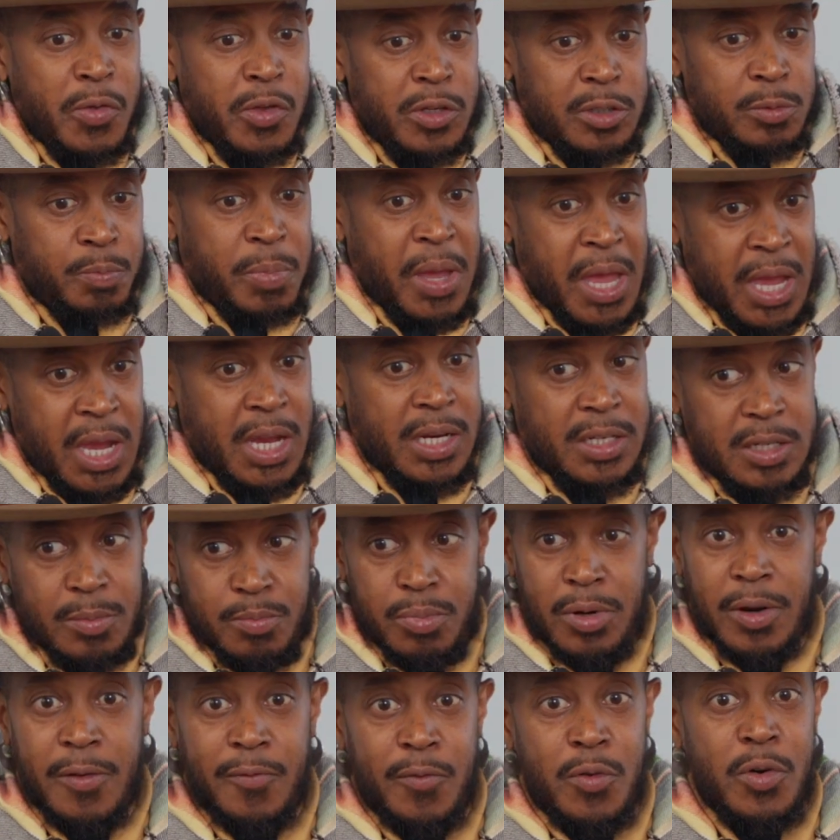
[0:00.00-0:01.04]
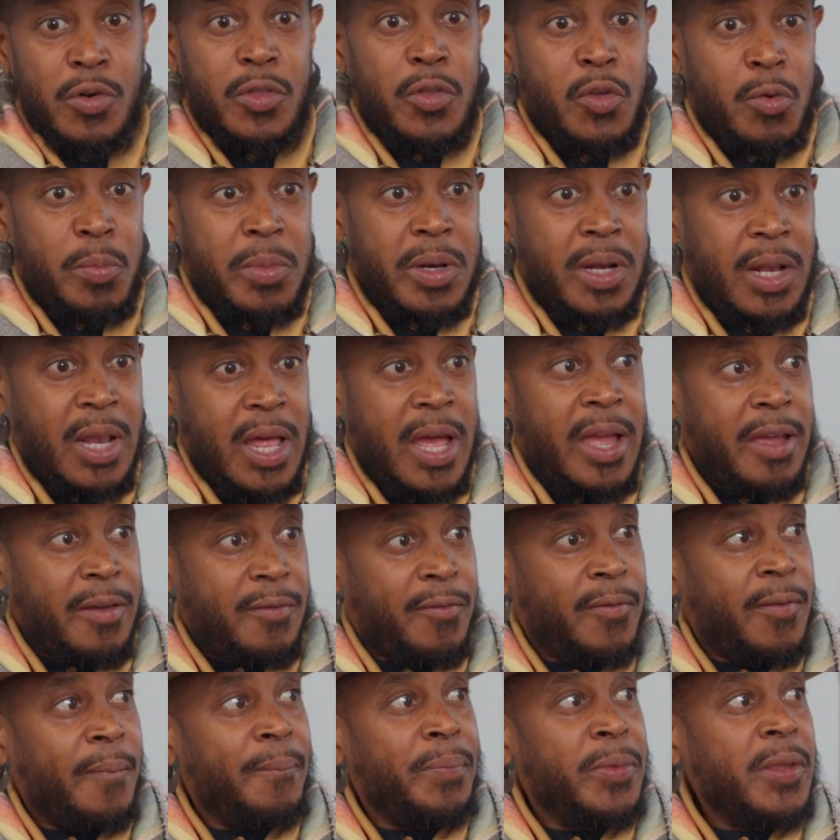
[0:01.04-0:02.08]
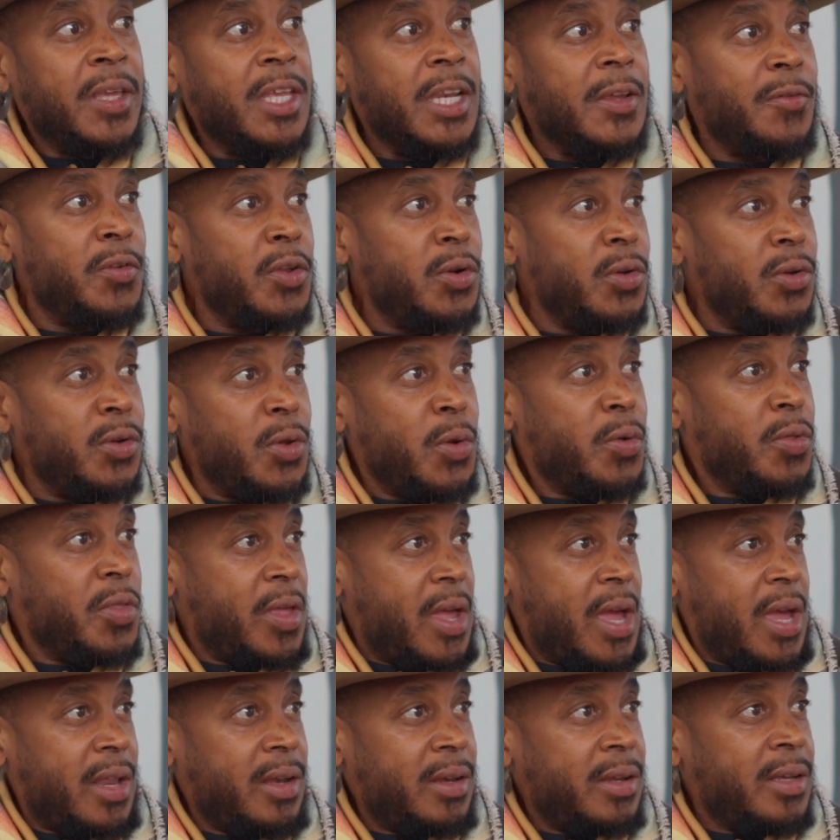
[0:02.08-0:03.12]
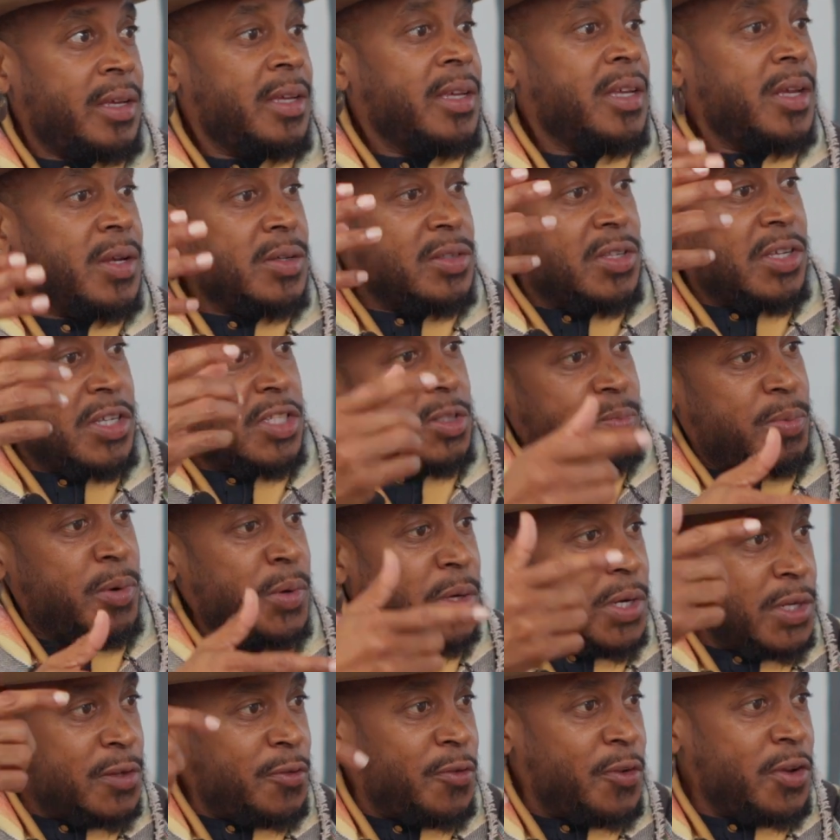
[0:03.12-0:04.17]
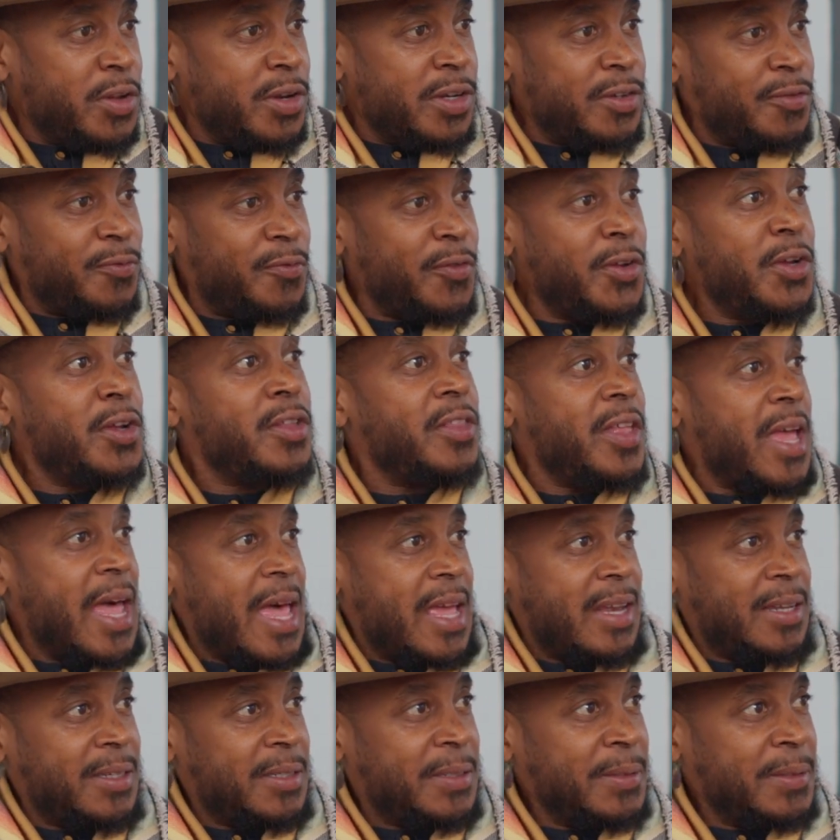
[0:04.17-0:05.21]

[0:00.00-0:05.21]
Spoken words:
this pain to bring forth human life. And if you don't know that, here's the experience for you to feel that.